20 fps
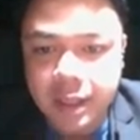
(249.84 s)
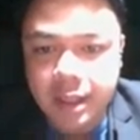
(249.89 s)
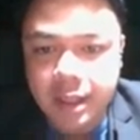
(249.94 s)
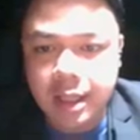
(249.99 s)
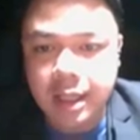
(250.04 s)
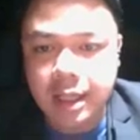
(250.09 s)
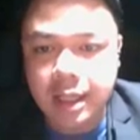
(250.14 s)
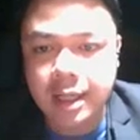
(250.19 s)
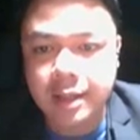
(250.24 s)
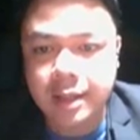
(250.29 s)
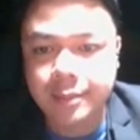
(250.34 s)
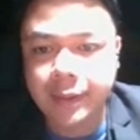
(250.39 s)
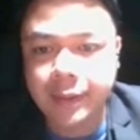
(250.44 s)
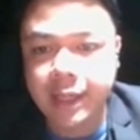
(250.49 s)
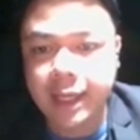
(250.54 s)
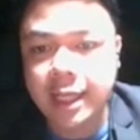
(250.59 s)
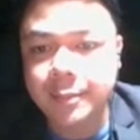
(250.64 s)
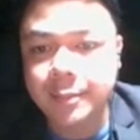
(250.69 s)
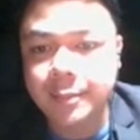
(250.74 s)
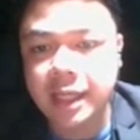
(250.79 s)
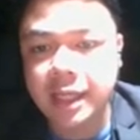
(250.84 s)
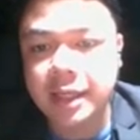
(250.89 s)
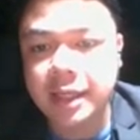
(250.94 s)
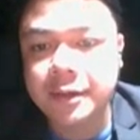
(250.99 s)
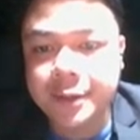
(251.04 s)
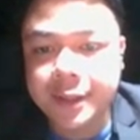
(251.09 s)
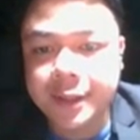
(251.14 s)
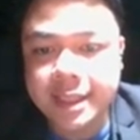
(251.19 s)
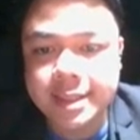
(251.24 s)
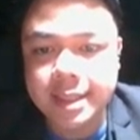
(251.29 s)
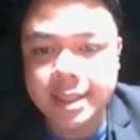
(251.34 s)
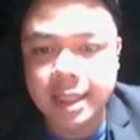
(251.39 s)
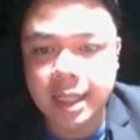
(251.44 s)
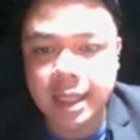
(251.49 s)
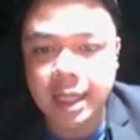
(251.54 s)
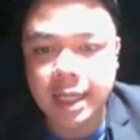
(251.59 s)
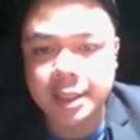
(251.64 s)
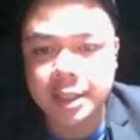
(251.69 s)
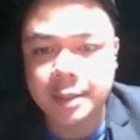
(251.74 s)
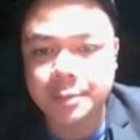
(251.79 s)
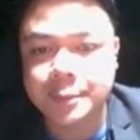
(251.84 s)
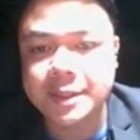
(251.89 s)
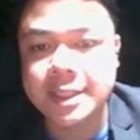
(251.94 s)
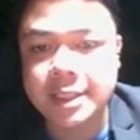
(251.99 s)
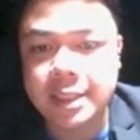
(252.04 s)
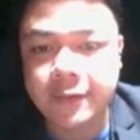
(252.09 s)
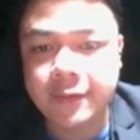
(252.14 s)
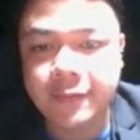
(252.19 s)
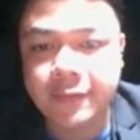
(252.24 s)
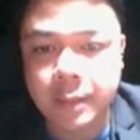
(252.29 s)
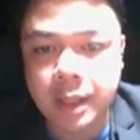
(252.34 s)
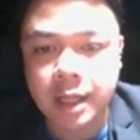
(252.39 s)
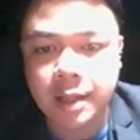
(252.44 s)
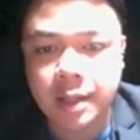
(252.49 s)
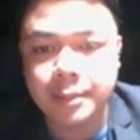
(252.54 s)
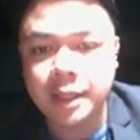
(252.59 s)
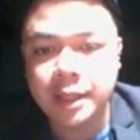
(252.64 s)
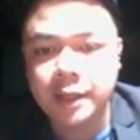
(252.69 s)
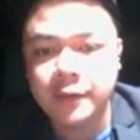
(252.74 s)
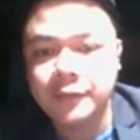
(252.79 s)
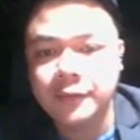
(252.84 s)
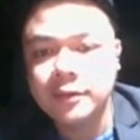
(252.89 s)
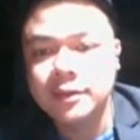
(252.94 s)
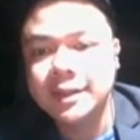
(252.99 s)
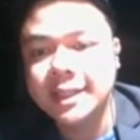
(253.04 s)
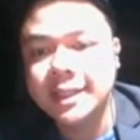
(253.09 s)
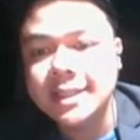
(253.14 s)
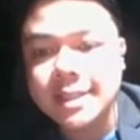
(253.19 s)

may help increase the perceived meaningfulness